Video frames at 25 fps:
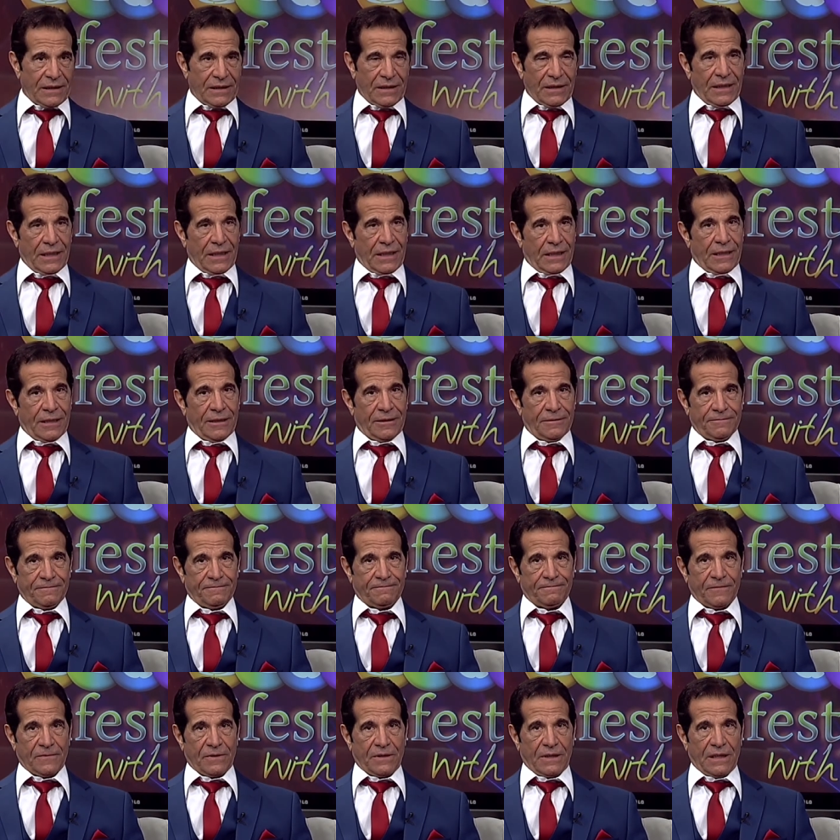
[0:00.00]
Um,
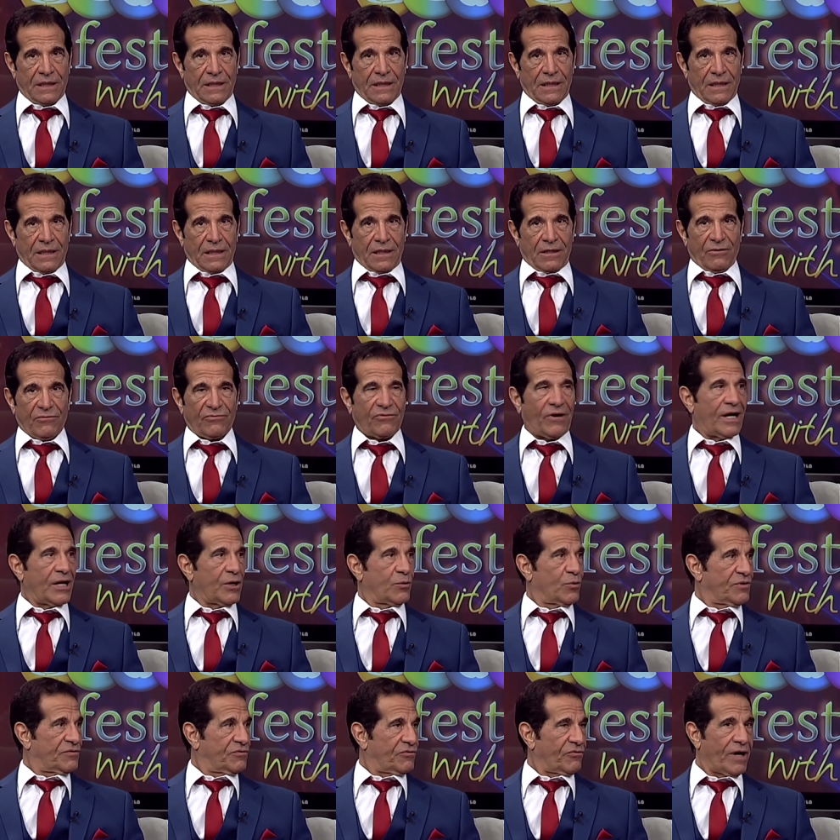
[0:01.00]
Friday
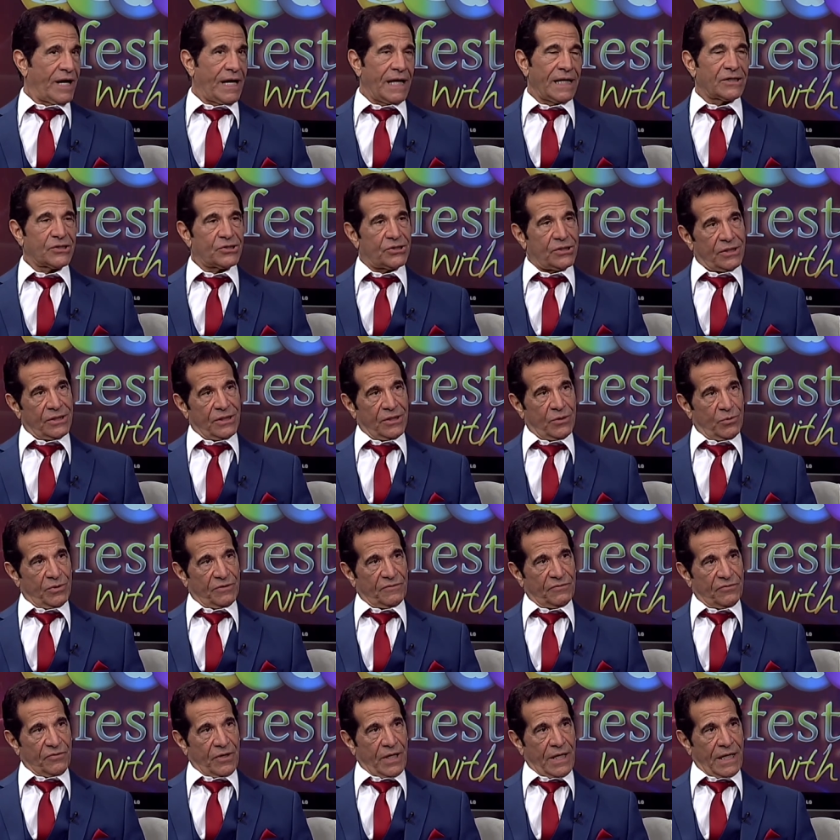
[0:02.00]
with Frank, Sunday with
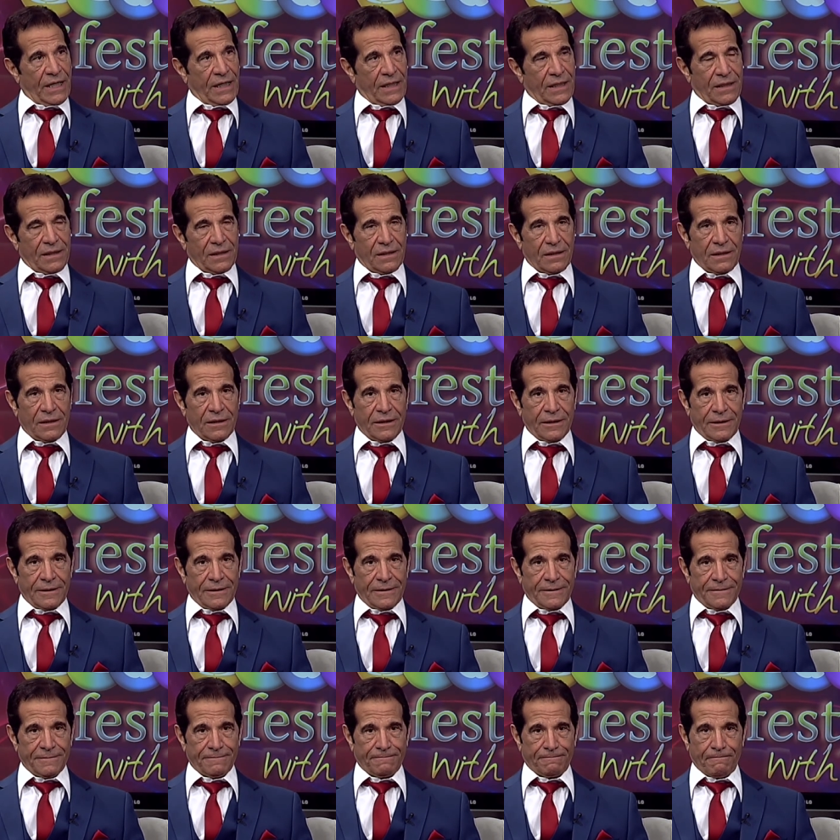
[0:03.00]
Frank. Hmm. Um,
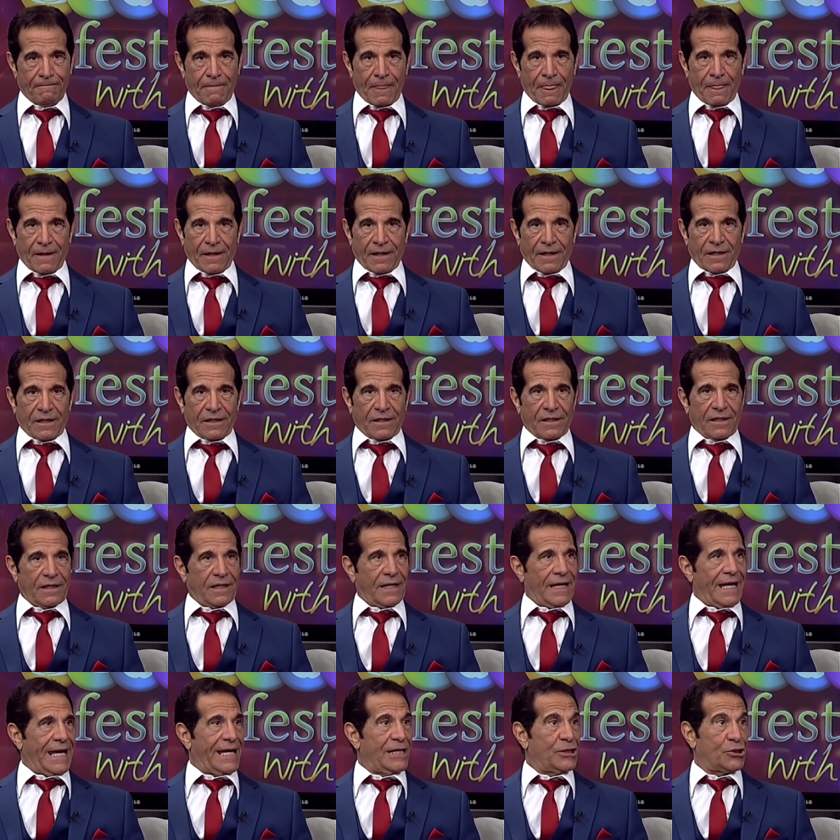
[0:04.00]
mm.
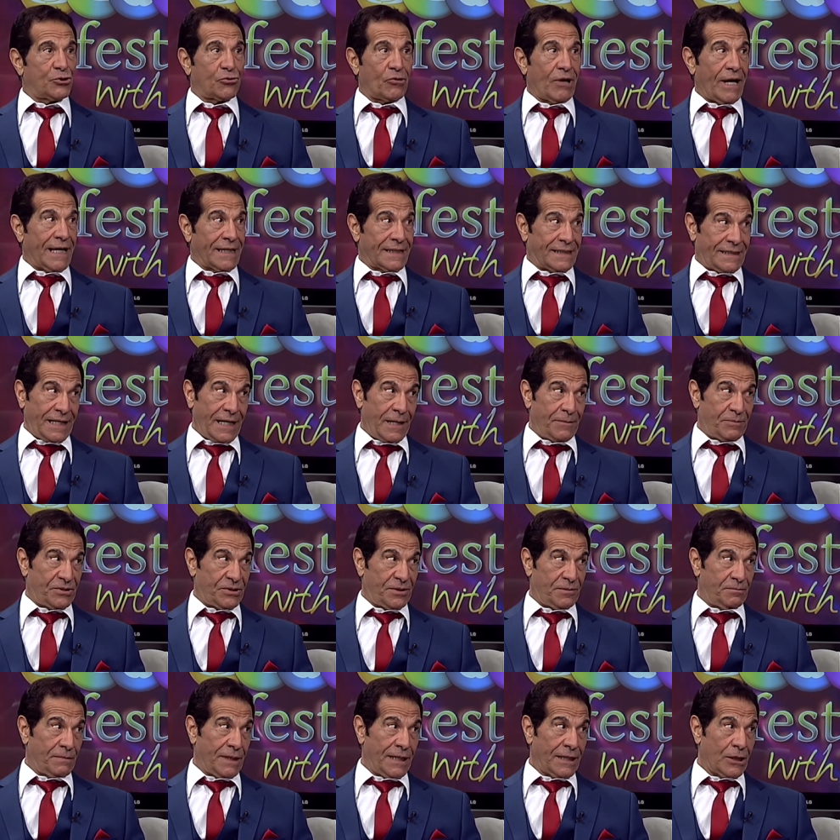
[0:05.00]
Eight track tapes
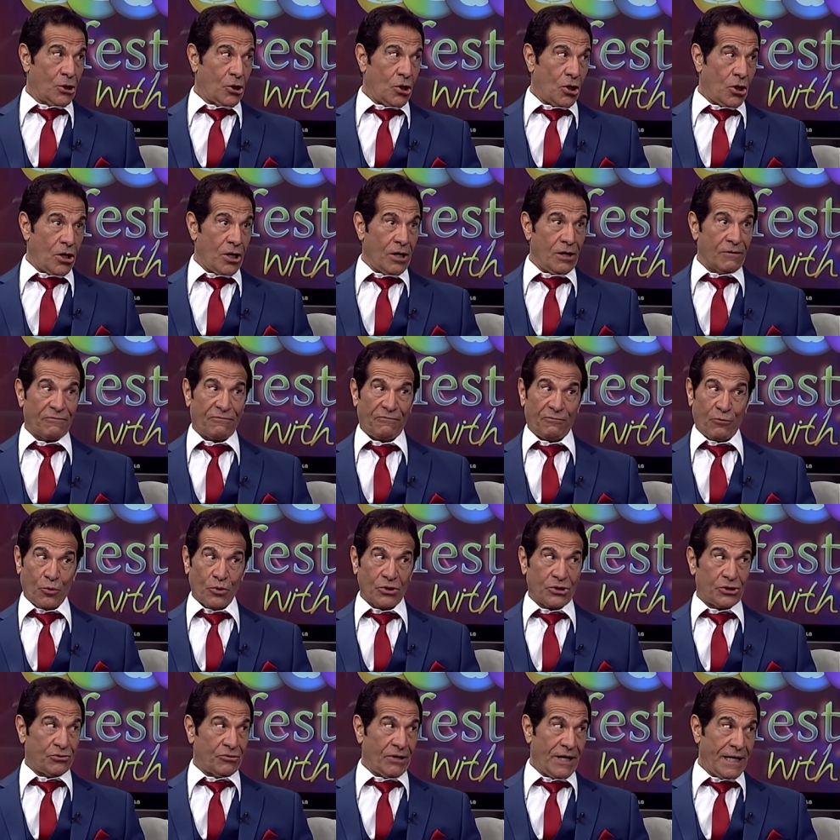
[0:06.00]
in my car, mm. four
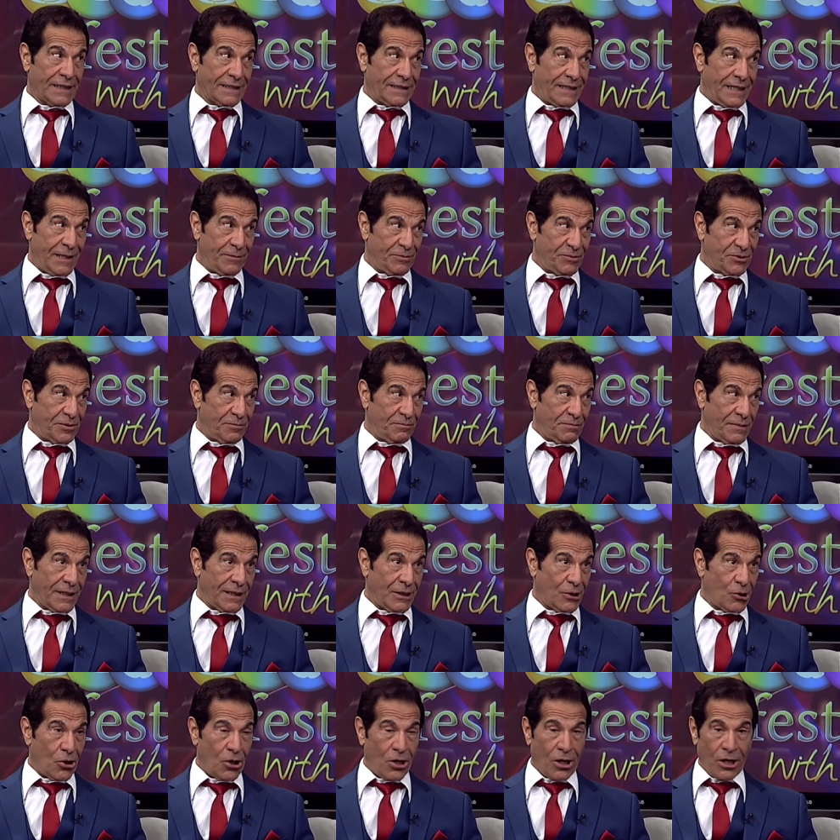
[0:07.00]
track tapes in my
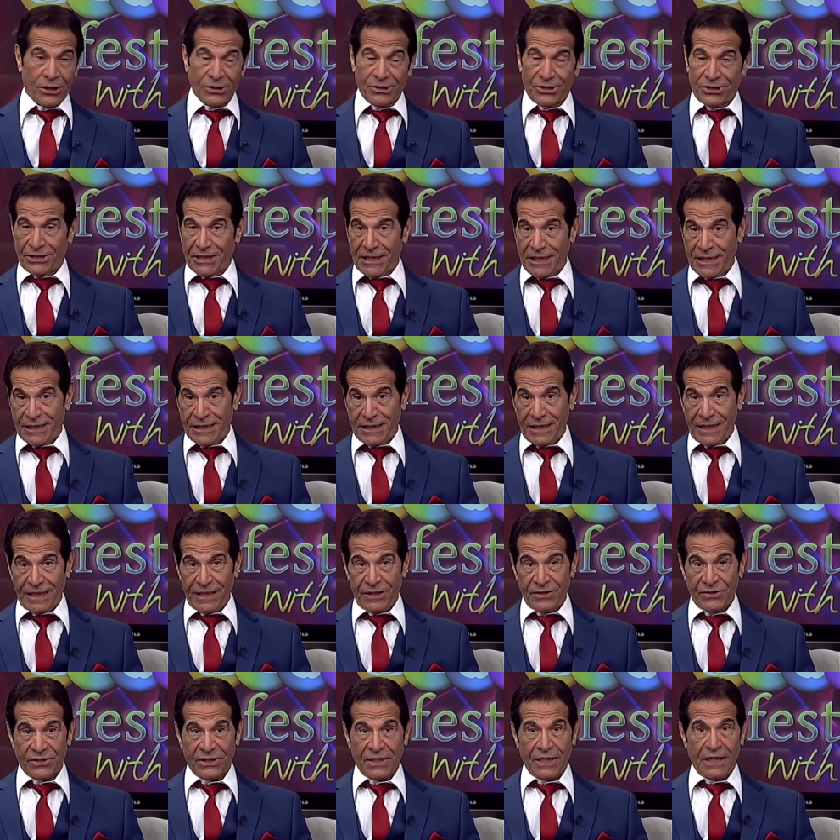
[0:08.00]
car,
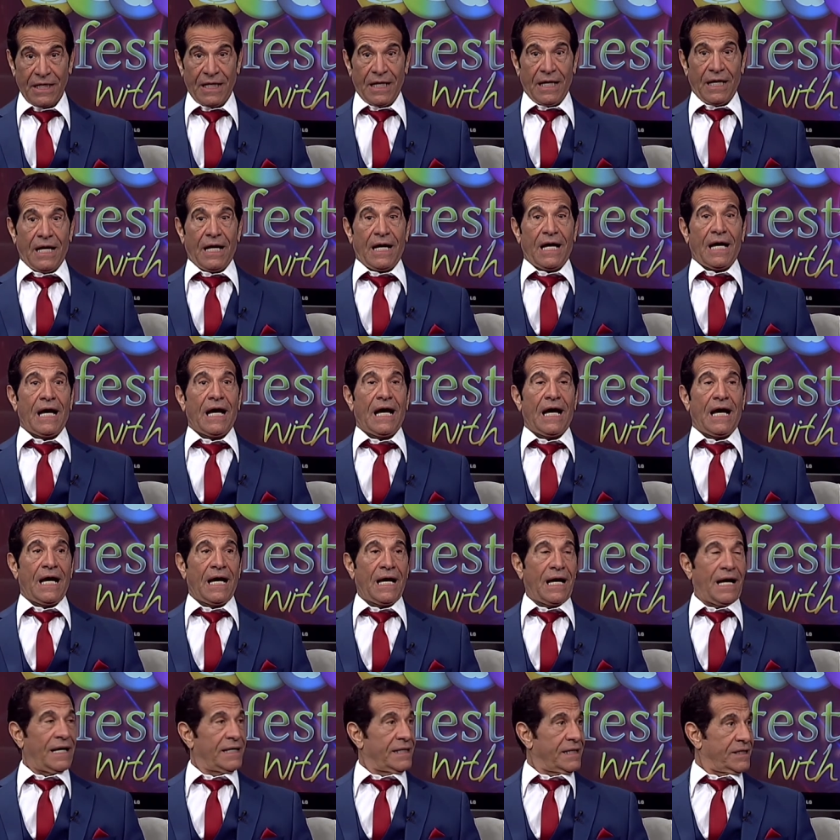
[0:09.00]
wow. CDs. Uh,
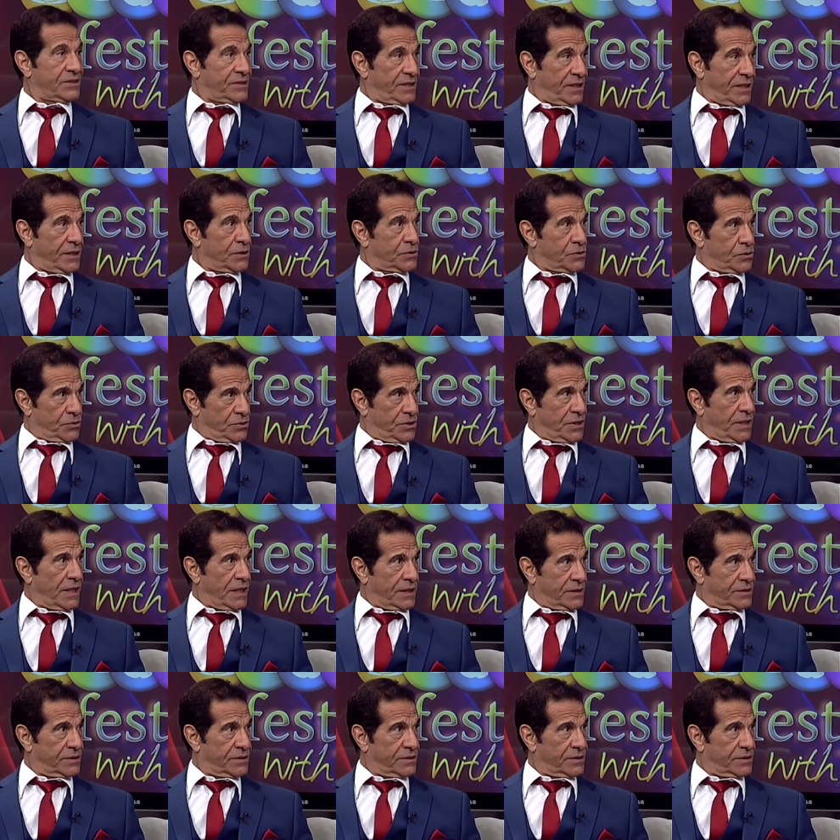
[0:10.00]
I guess the answer is yes.